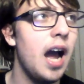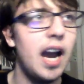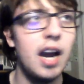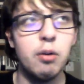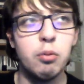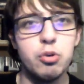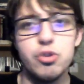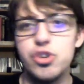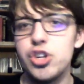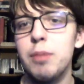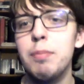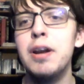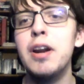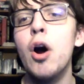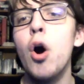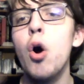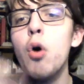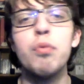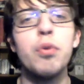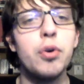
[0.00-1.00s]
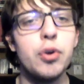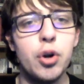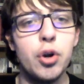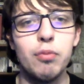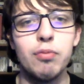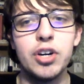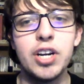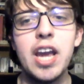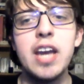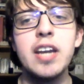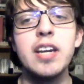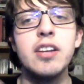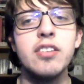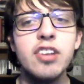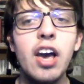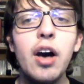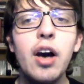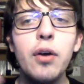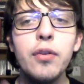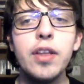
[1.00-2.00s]
I will jam it over and over again
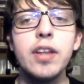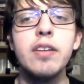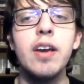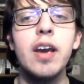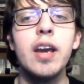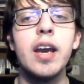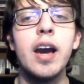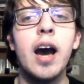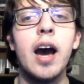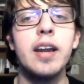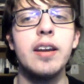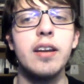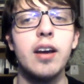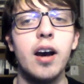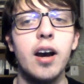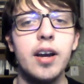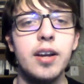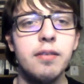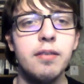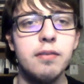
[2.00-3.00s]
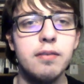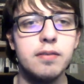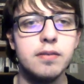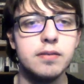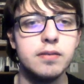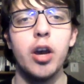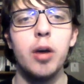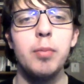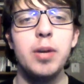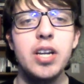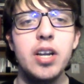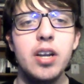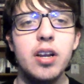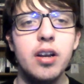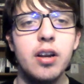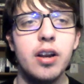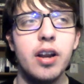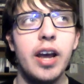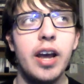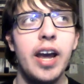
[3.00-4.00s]
until the day I die. So coming
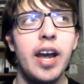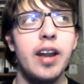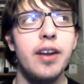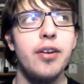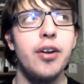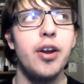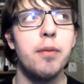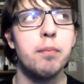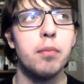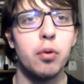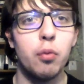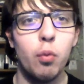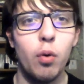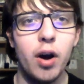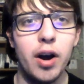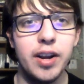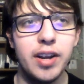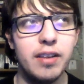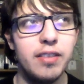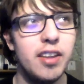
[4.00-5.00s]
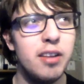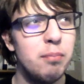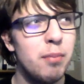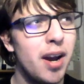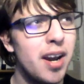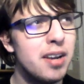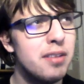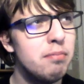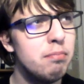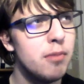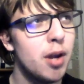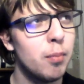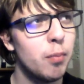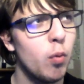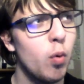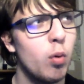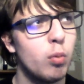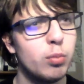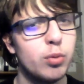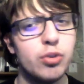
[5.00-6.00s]
in at number 1, and then my
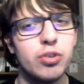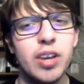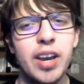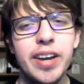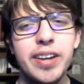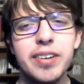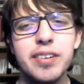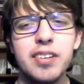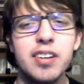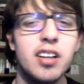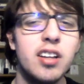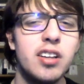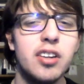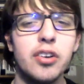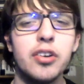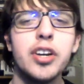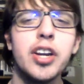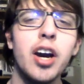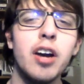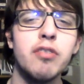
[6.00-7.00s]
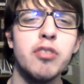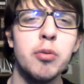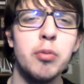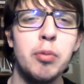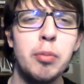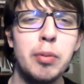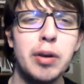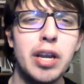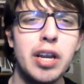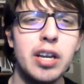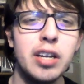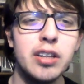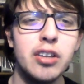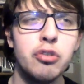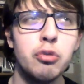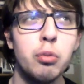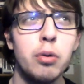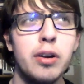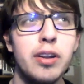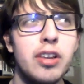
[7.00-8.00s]
number 1 was kind of clear cut from the beginning.
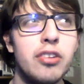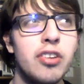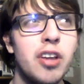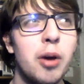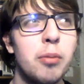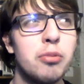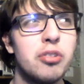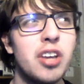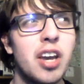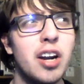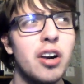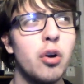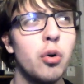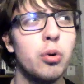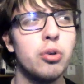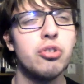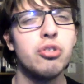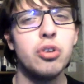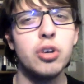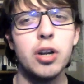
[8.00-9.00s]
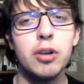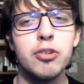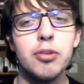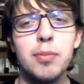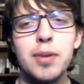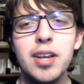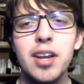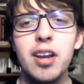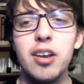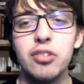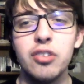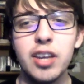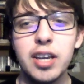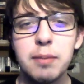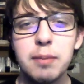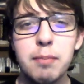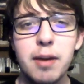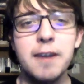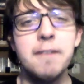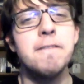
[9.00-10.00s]
This album's kind of always stood out to me as
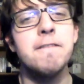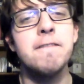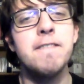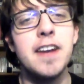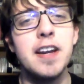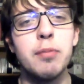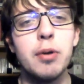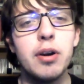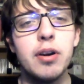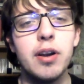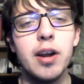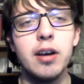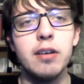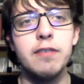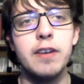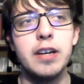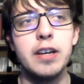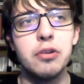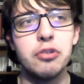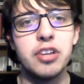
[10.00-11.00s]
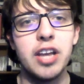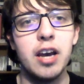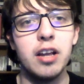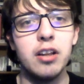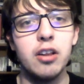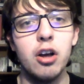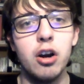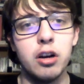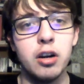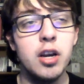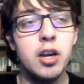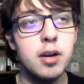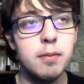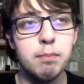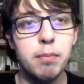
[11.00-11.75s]
like my favorite of Vader's catalog.